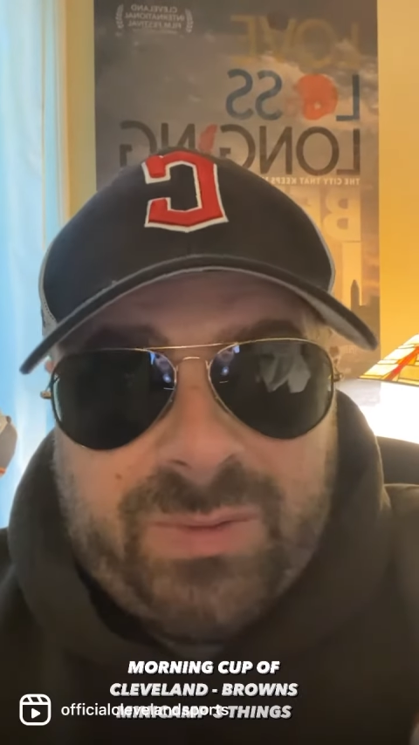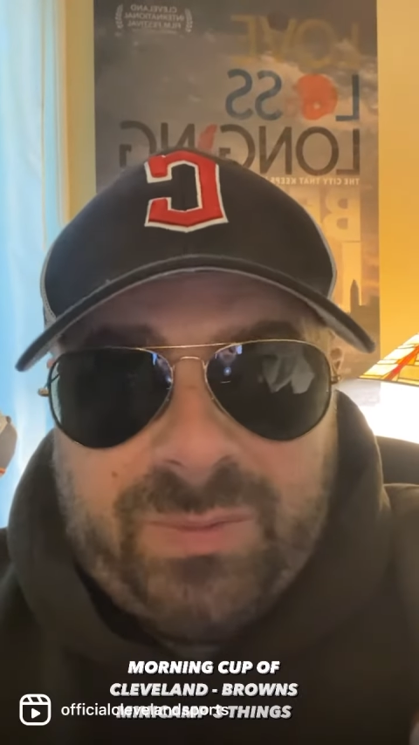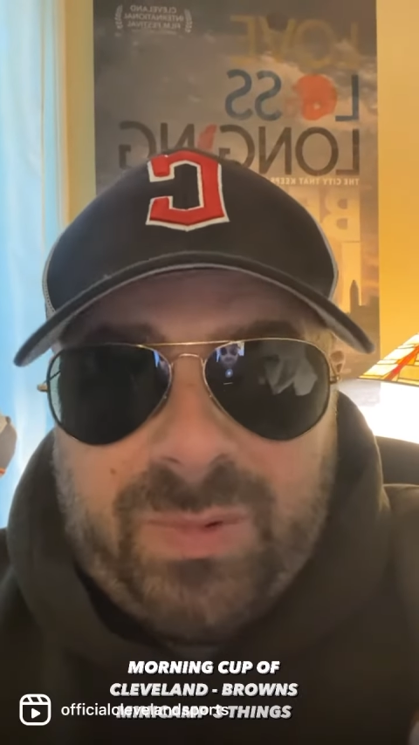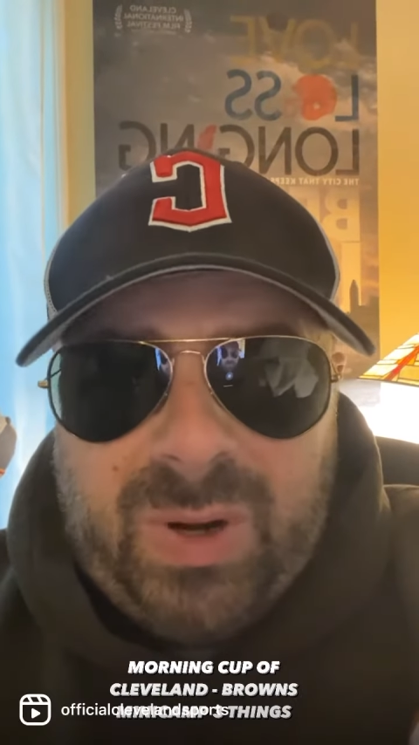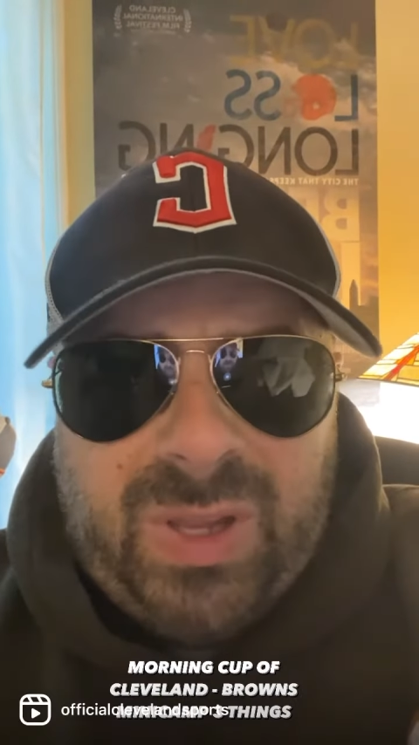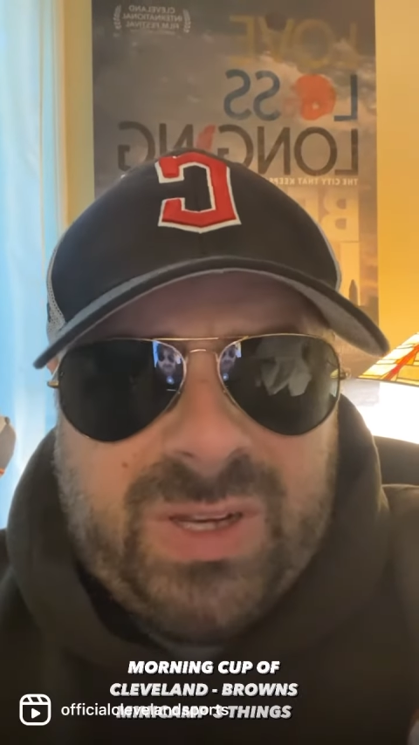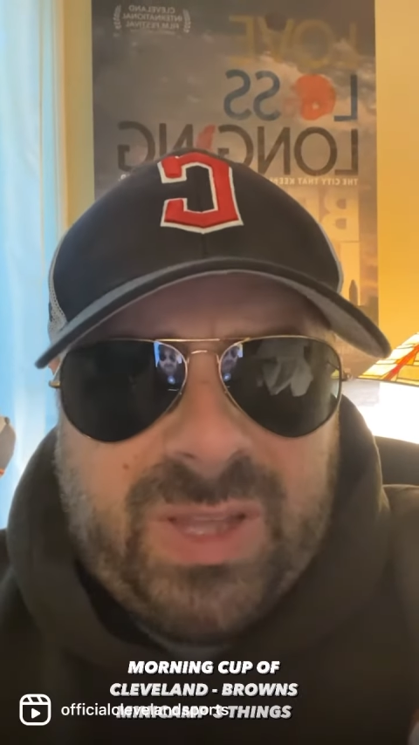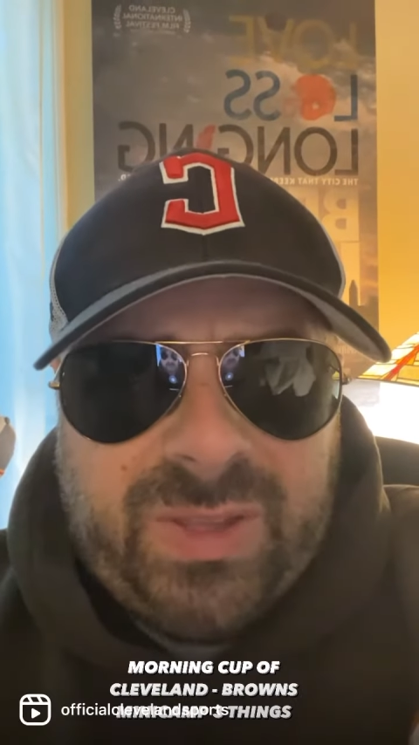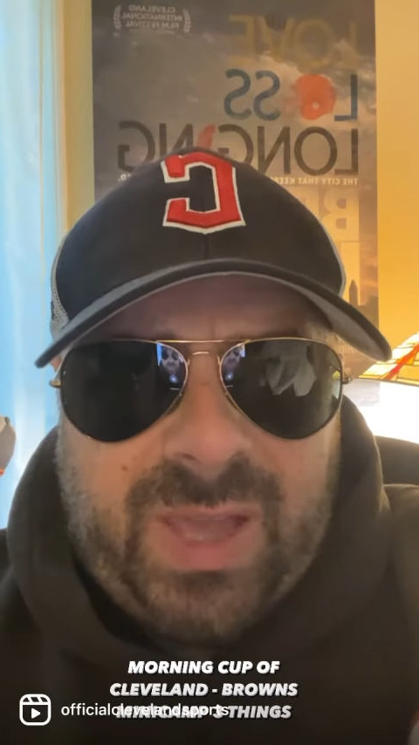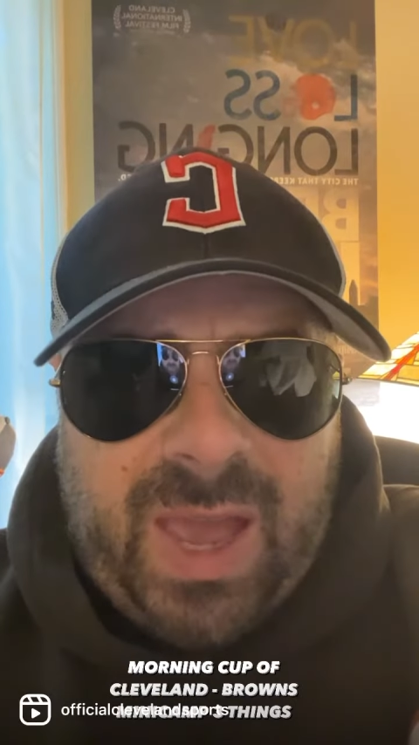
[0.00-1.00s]
Really
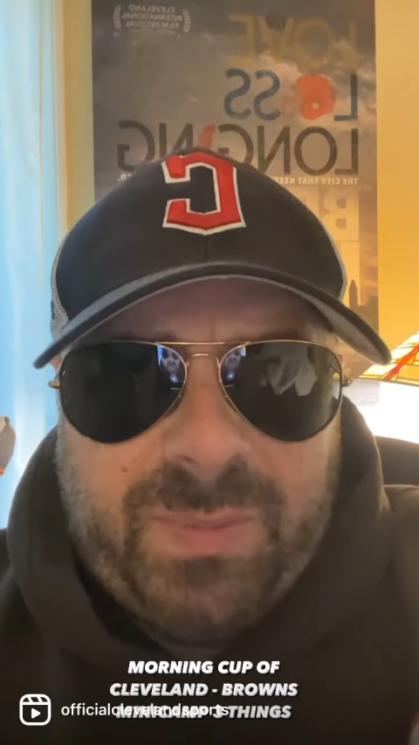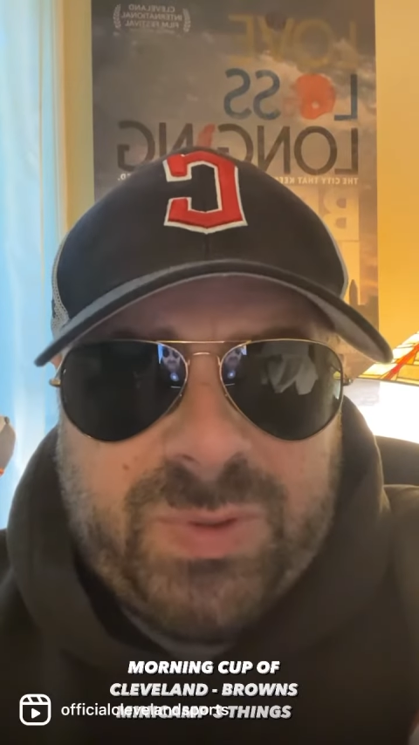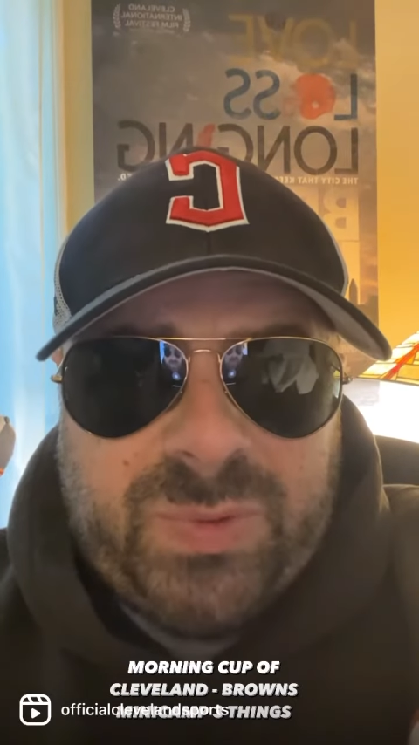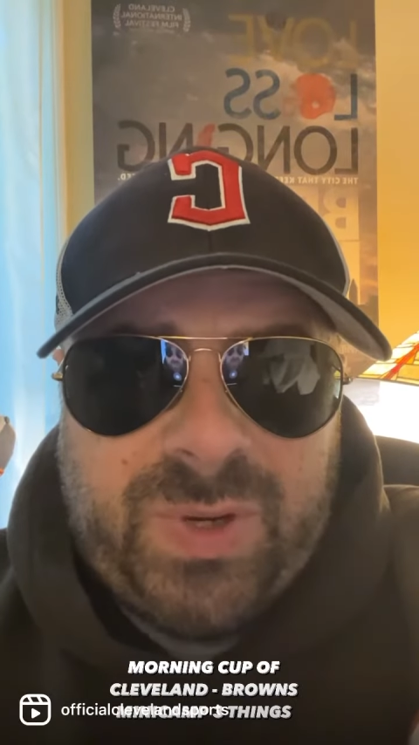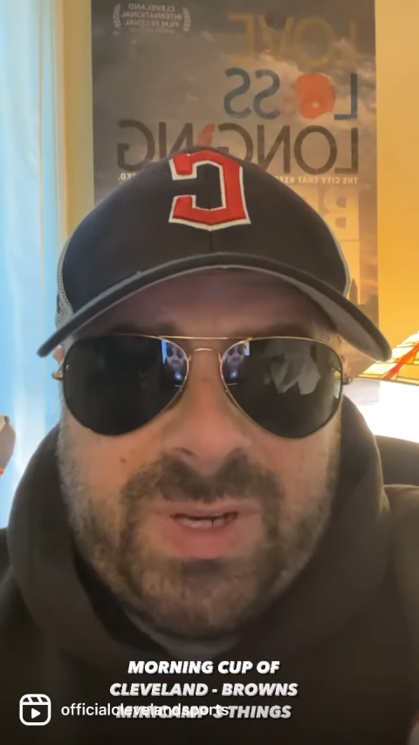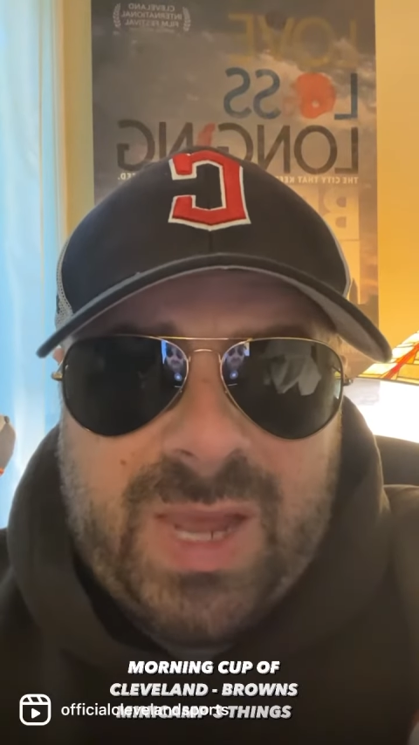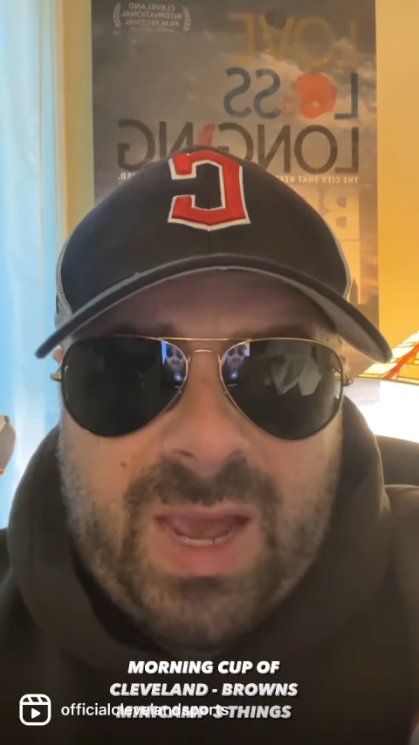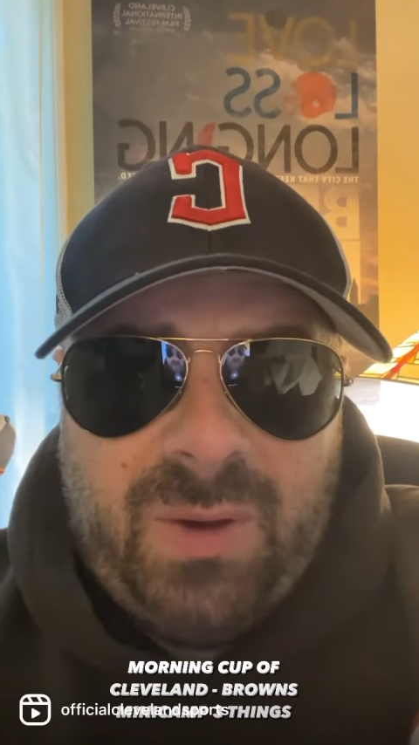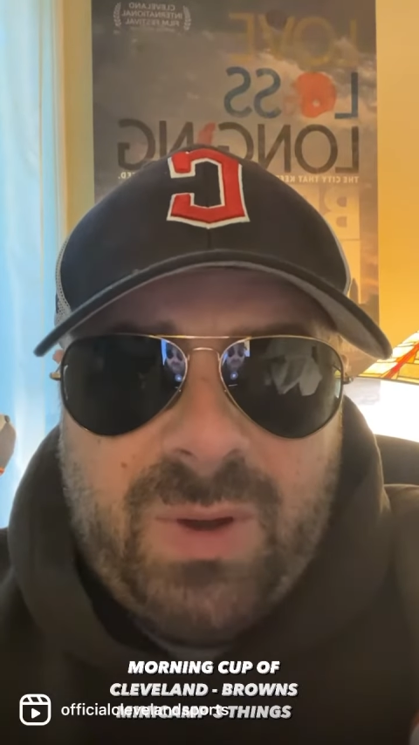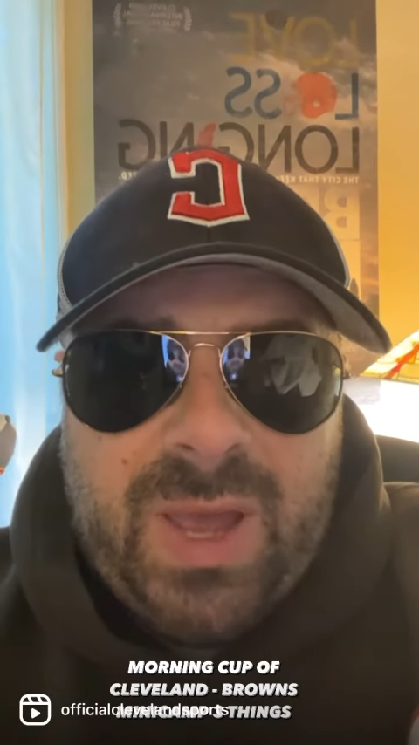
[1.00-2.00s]
nothing happens between
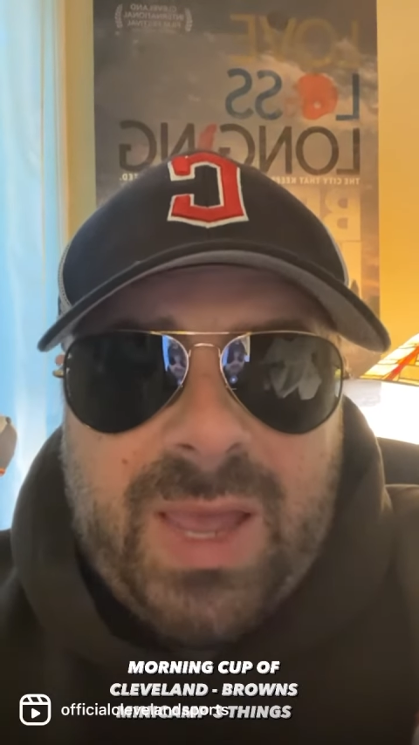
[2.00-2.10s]
now